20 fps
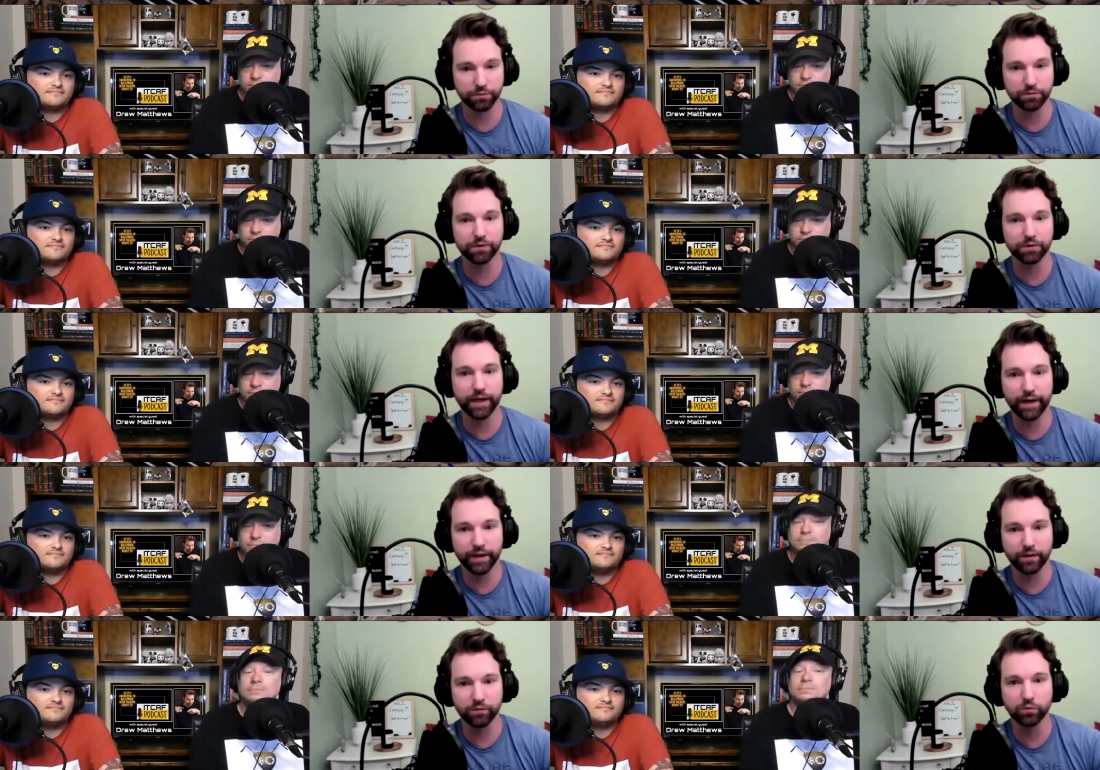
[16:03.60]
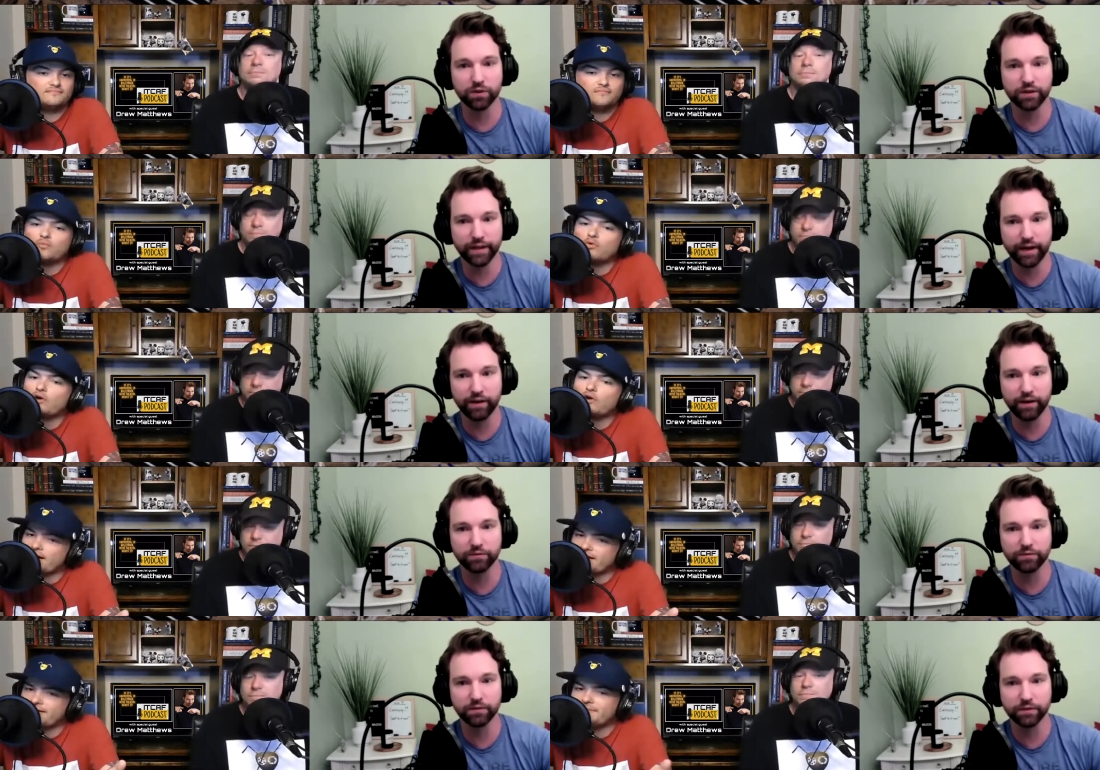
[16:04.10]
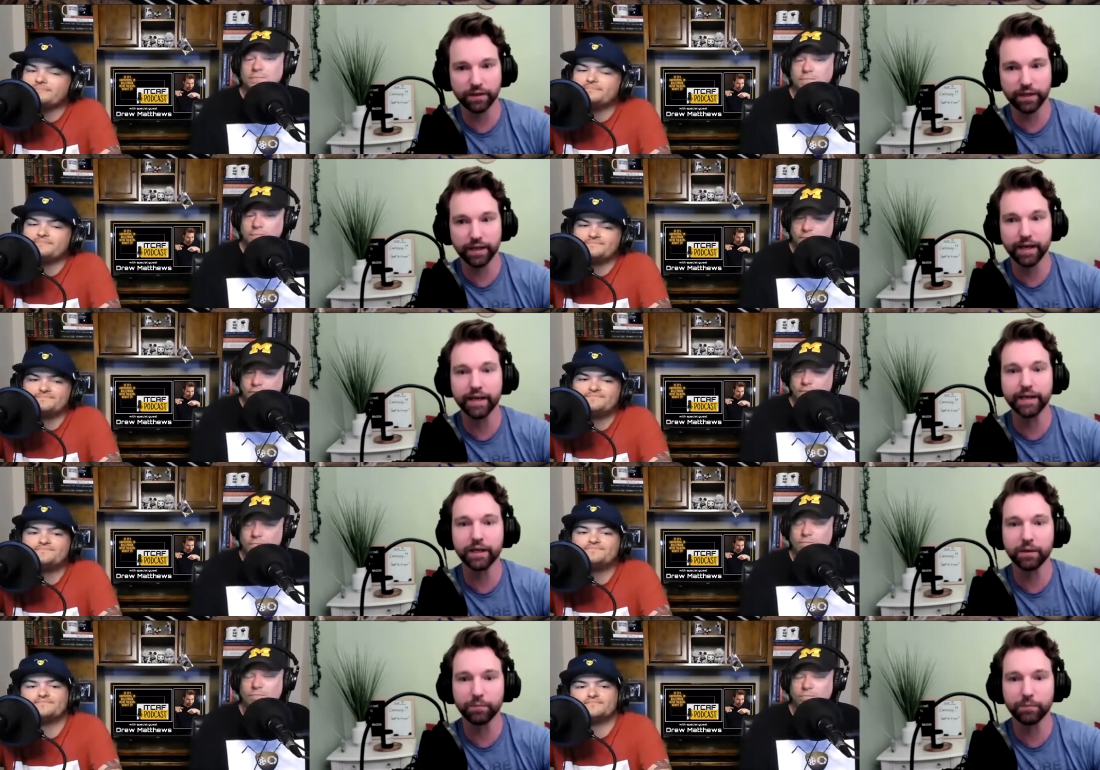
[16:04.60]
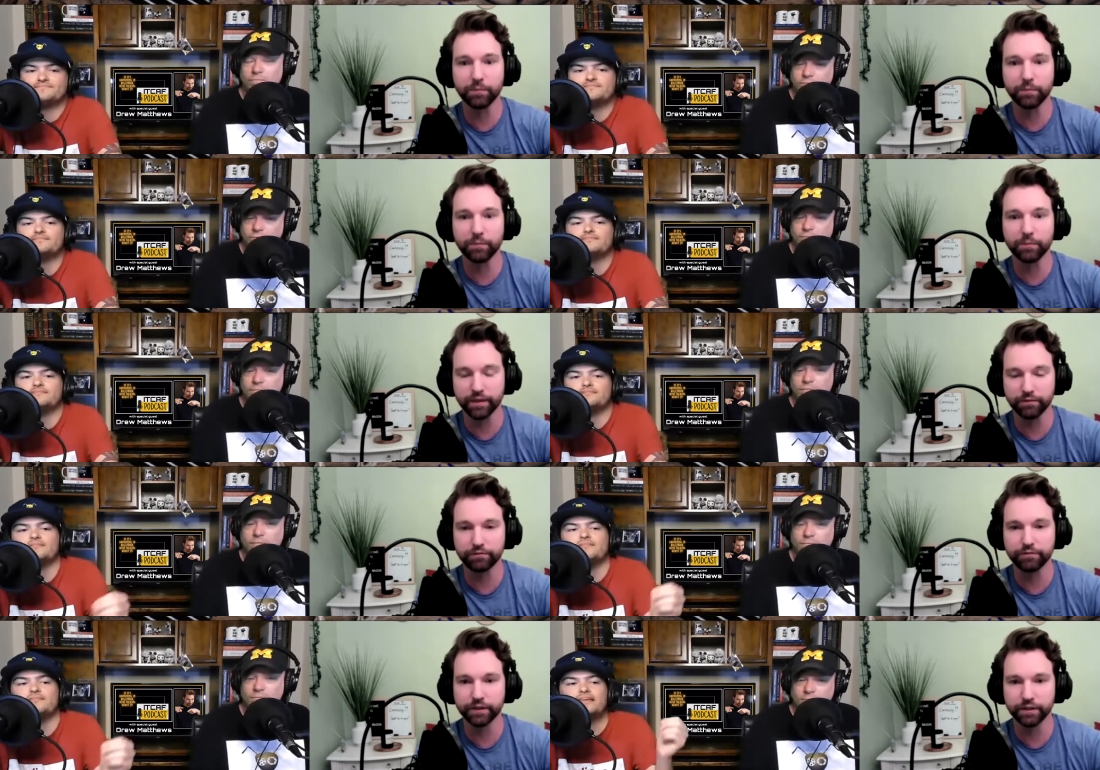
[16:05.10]
Speaker 1: through that without right.
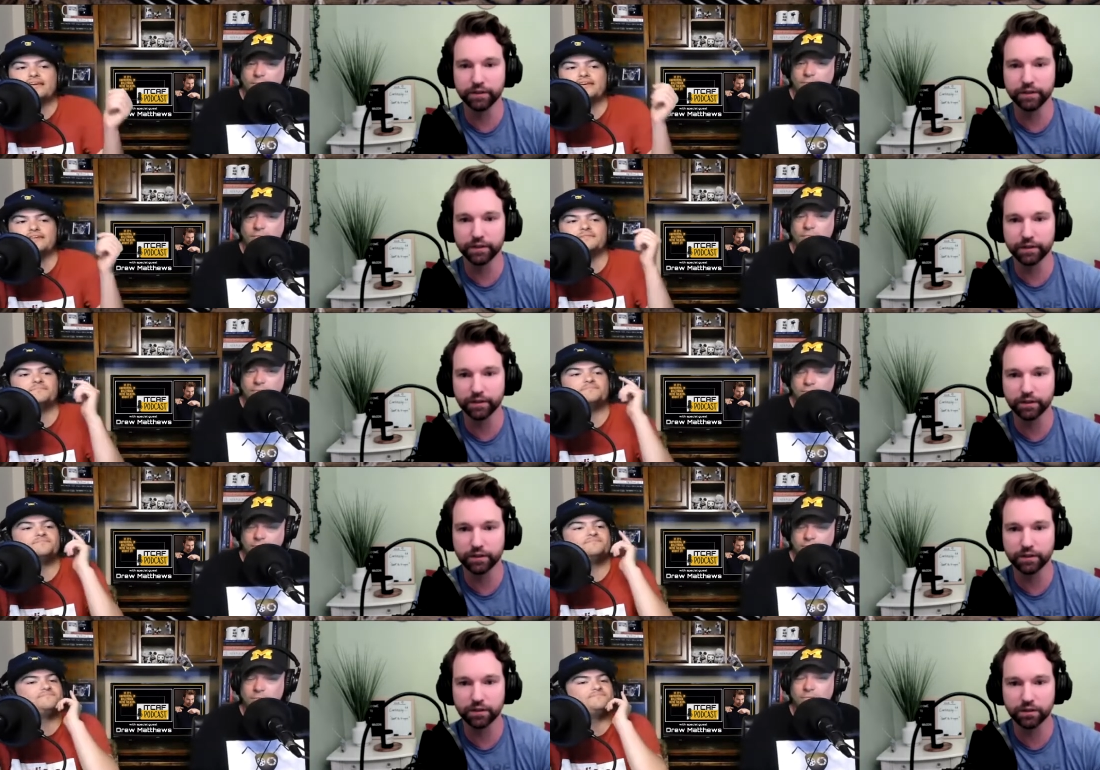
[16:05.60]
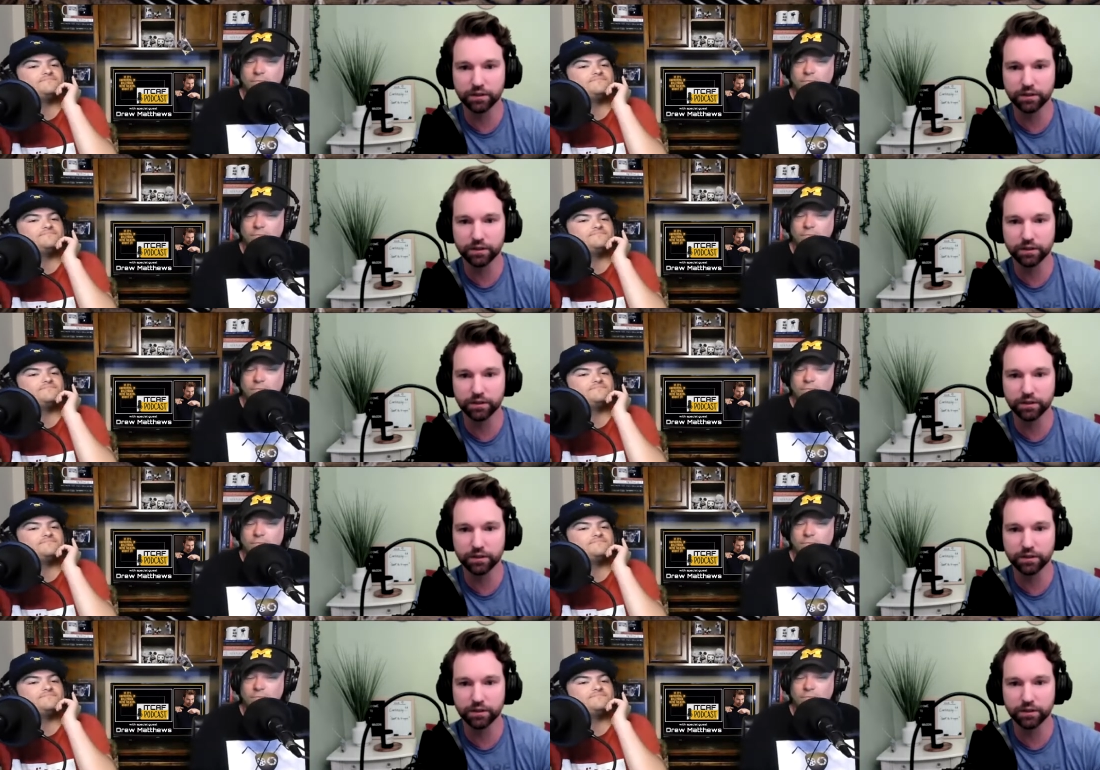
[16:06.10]
anybody feeling yeah.